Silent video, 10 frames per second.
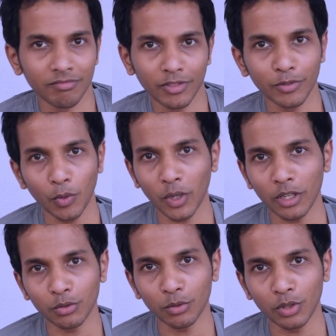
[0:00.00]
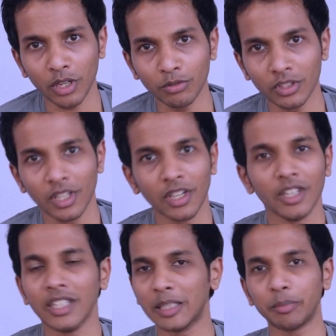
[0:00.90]
for 1 or 2 rounds.
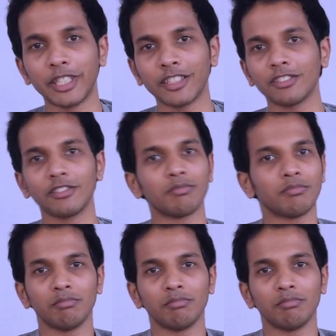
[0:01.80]
Repetition,